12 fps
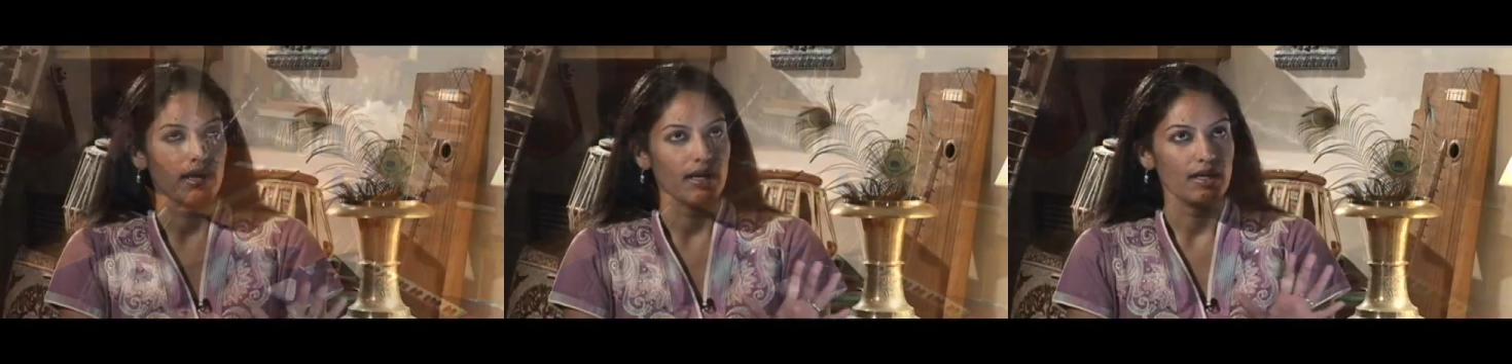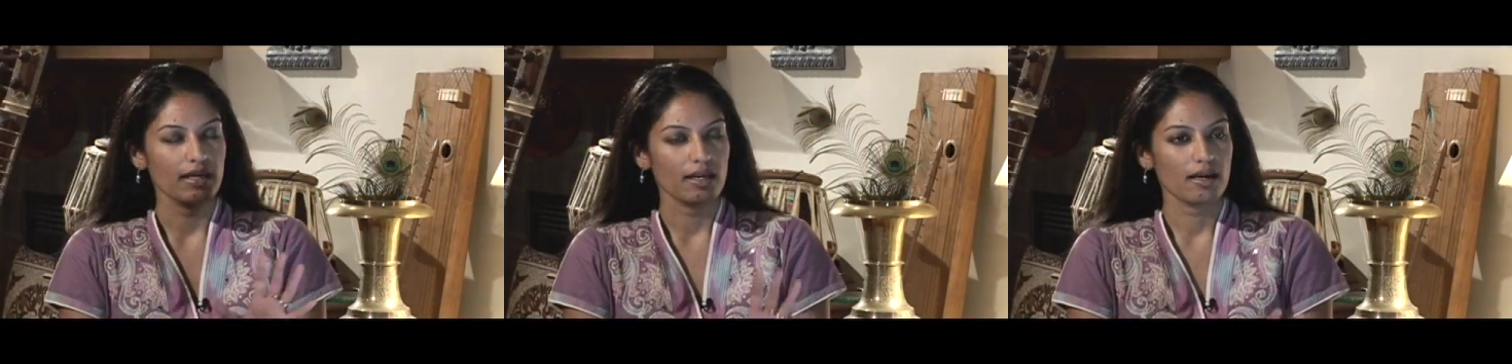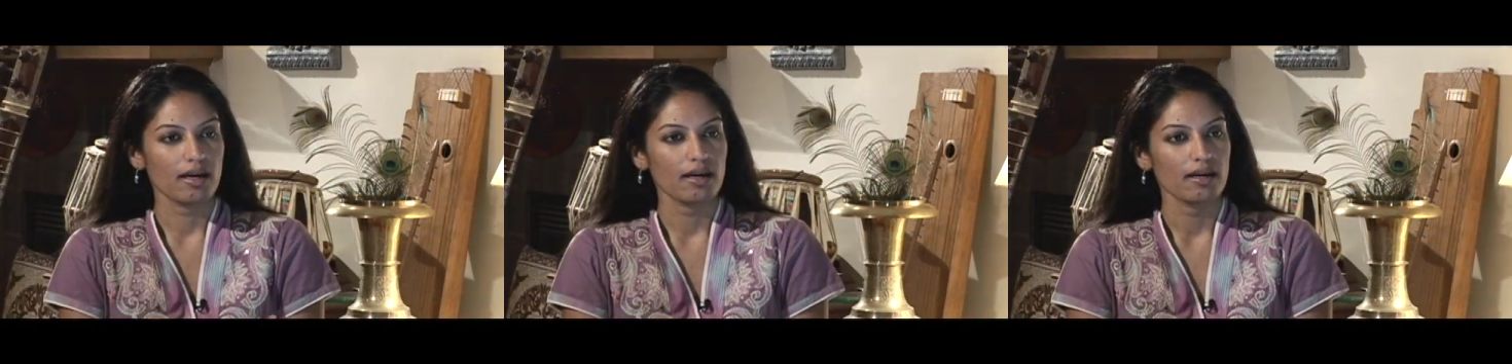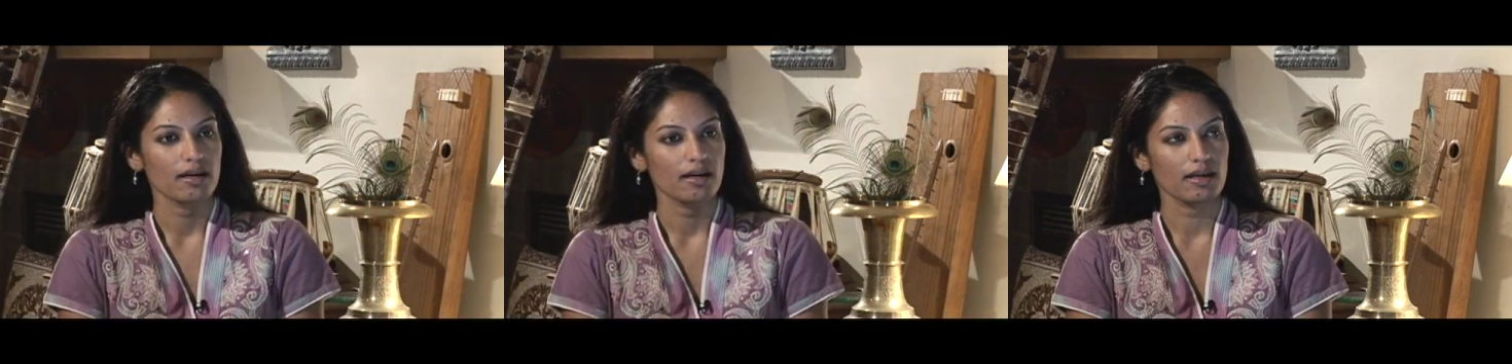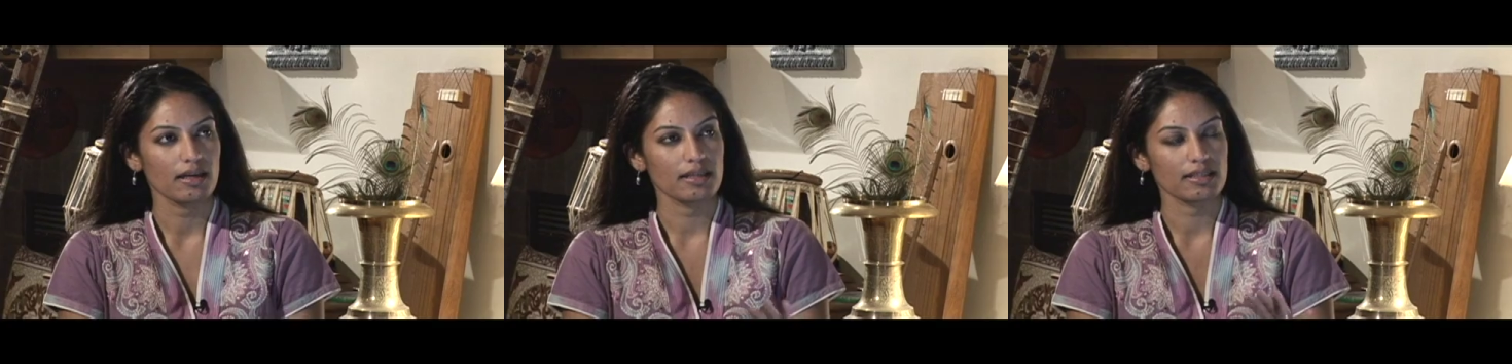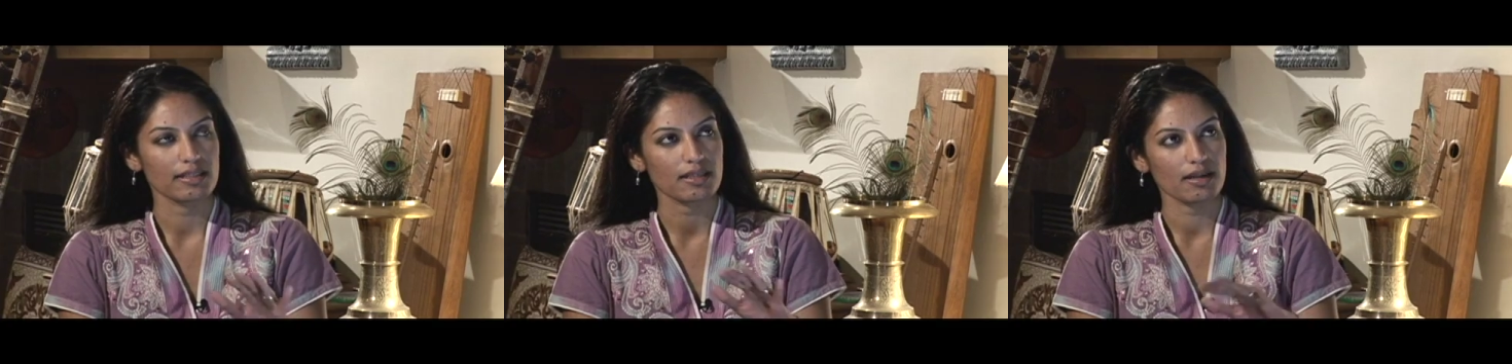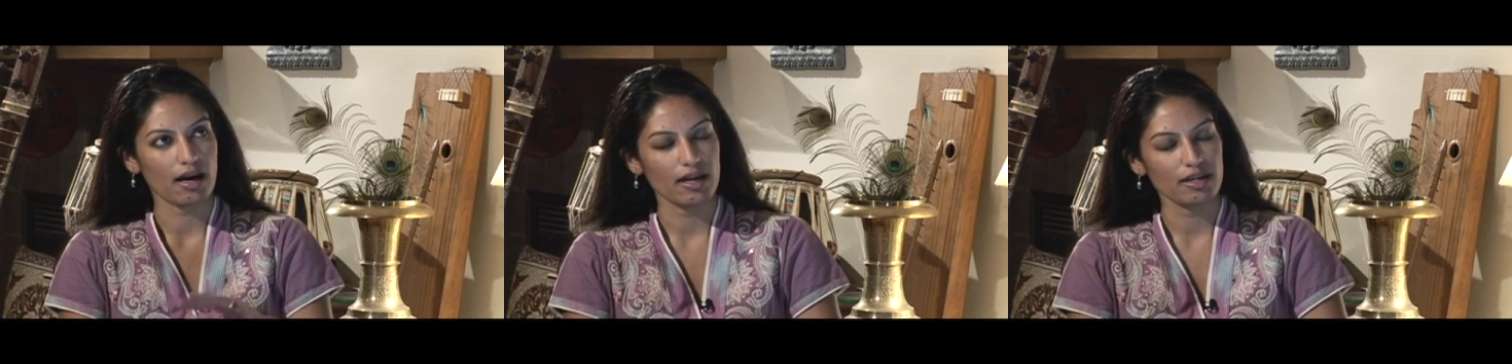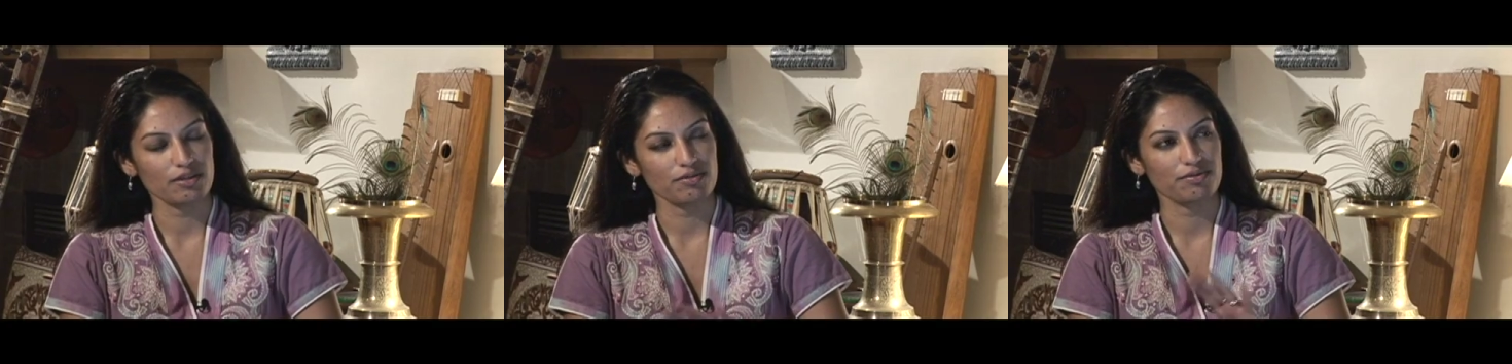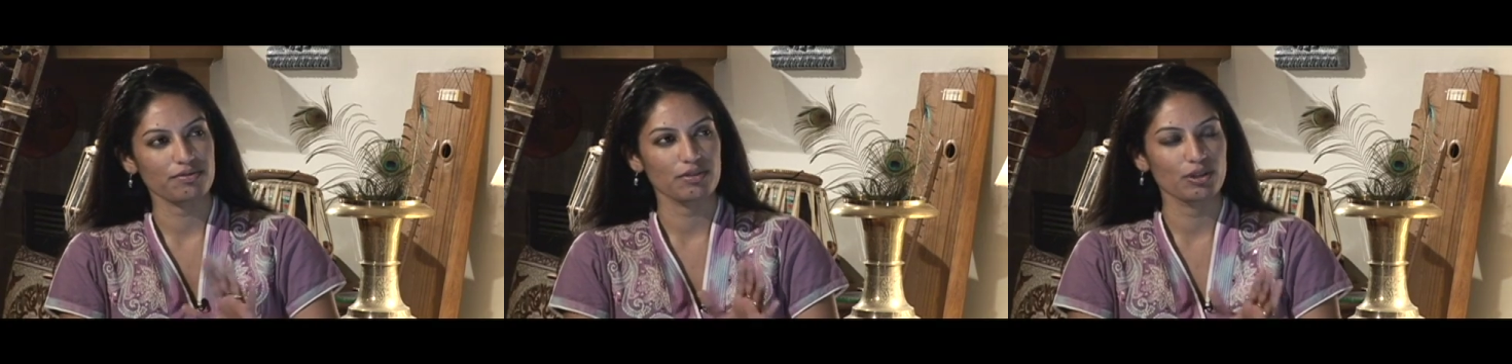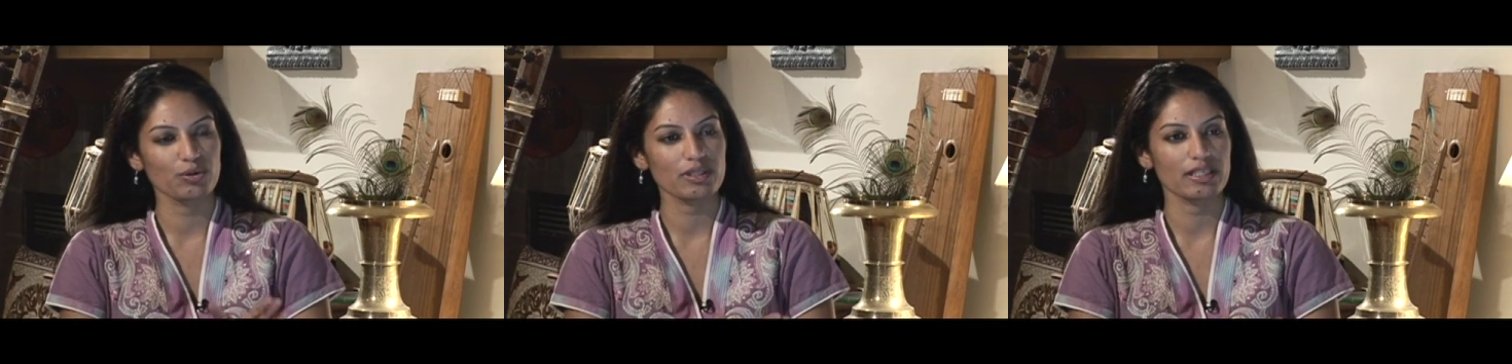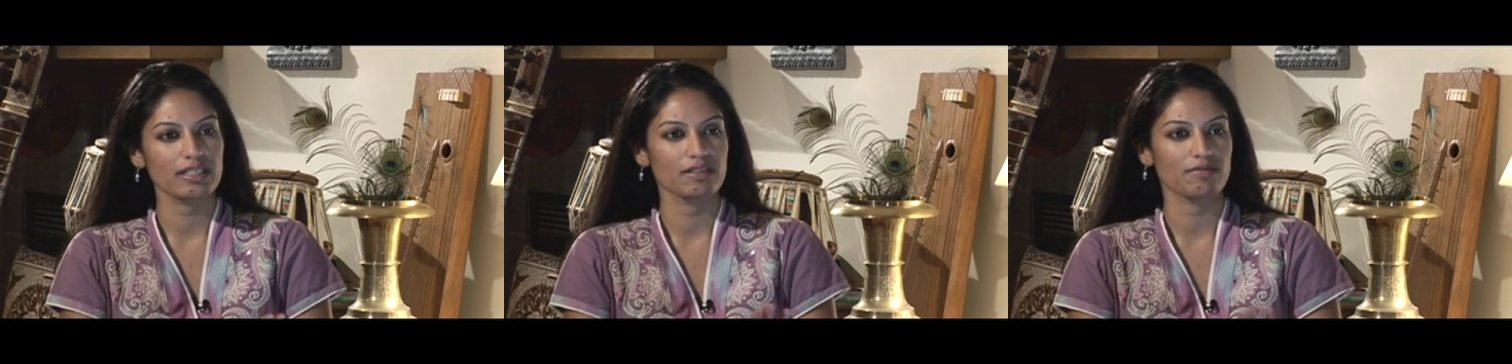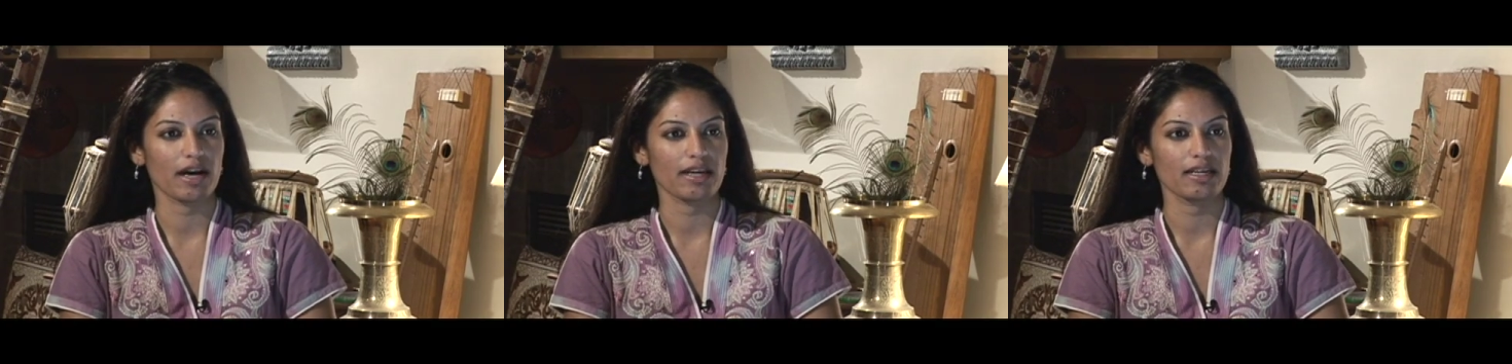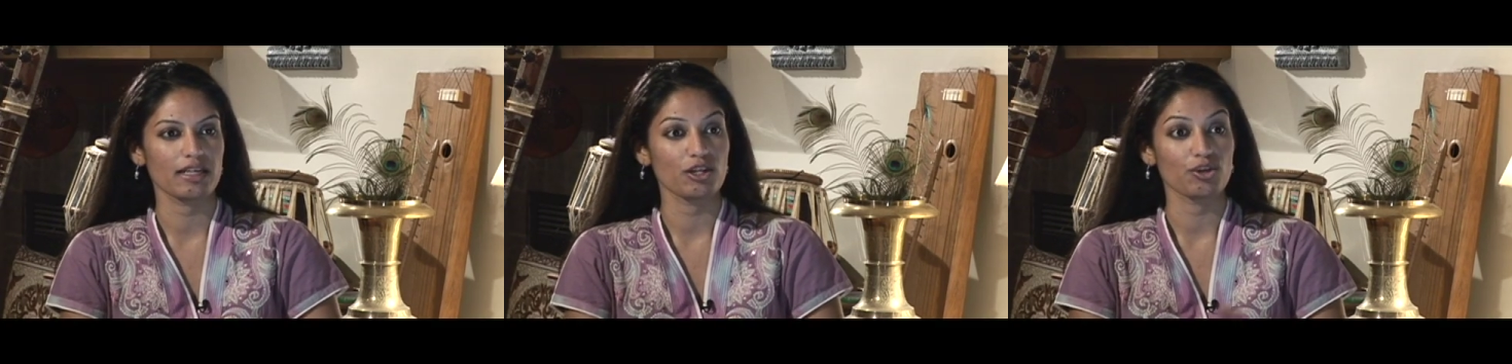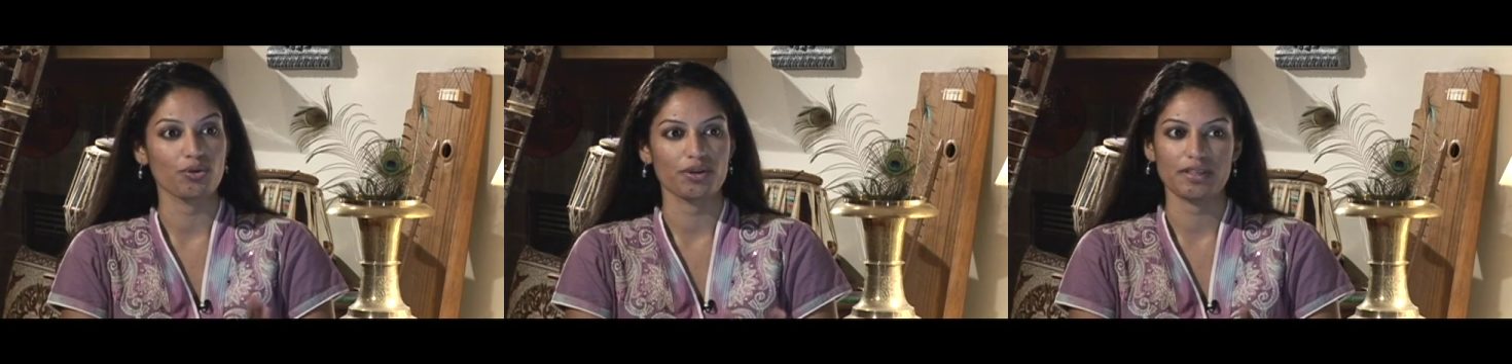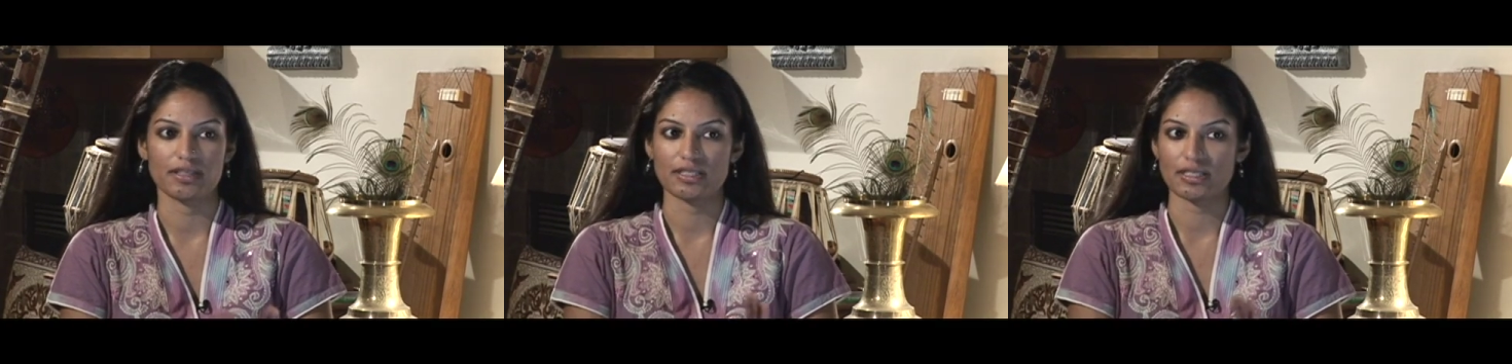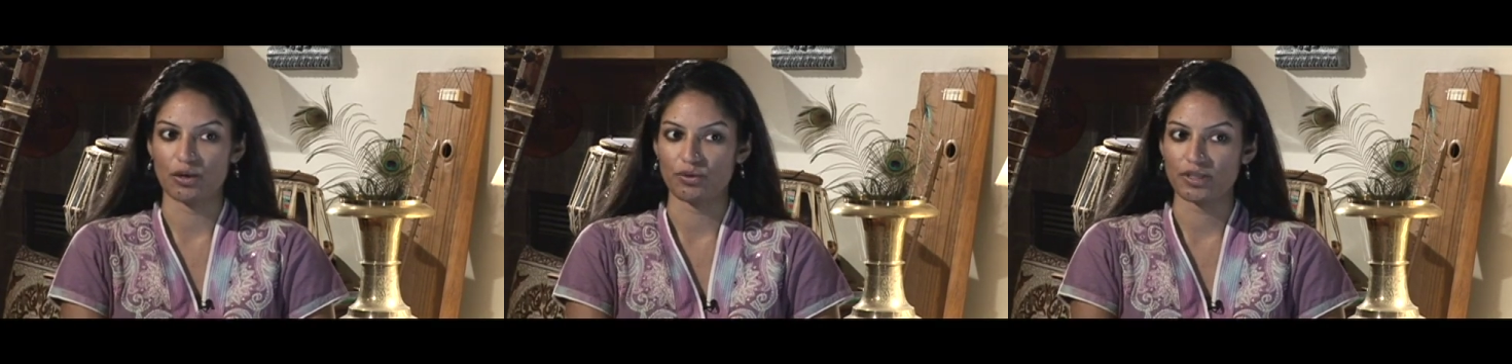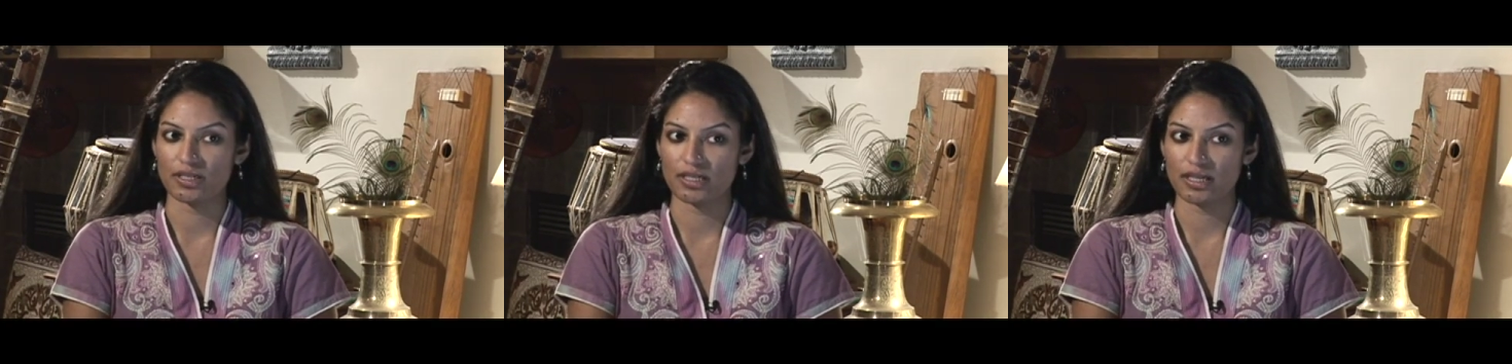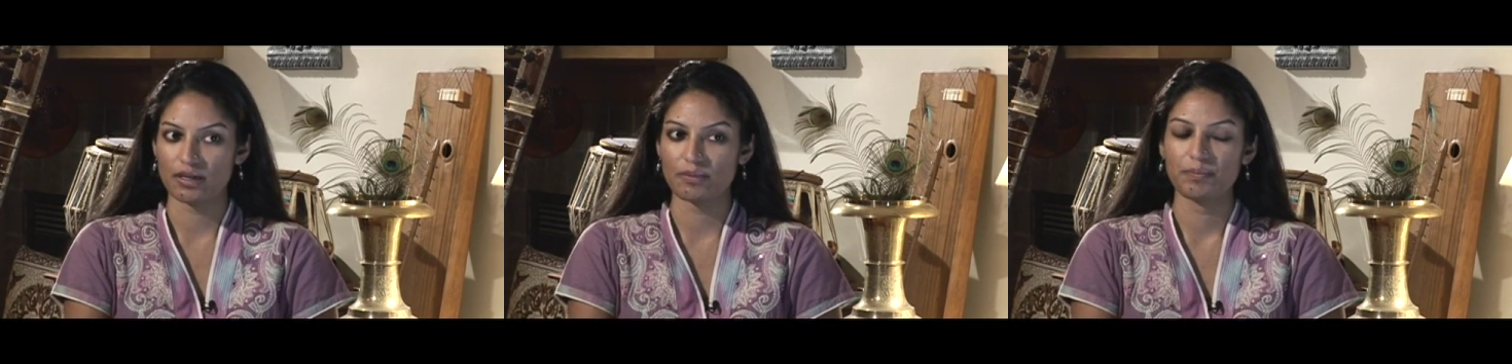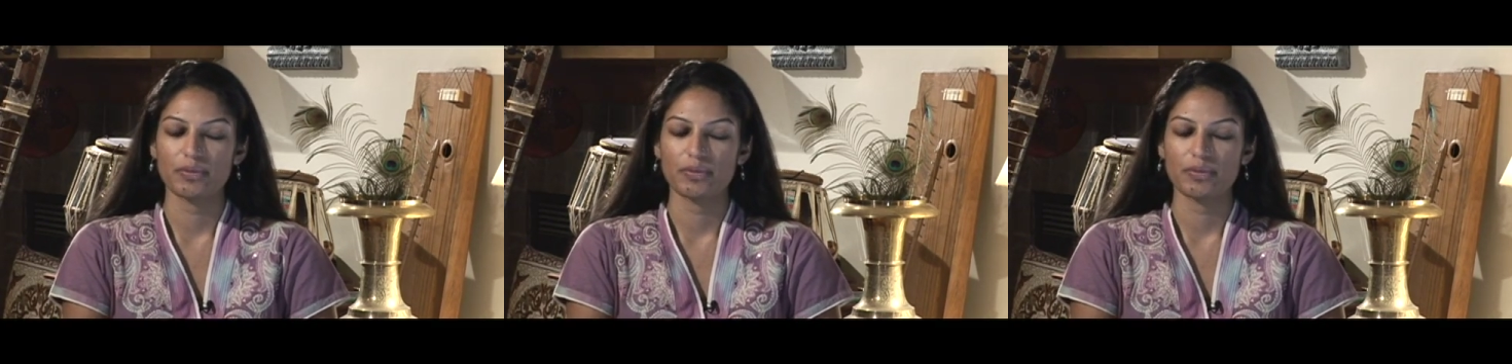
India is kind of loosely divided in North and South India.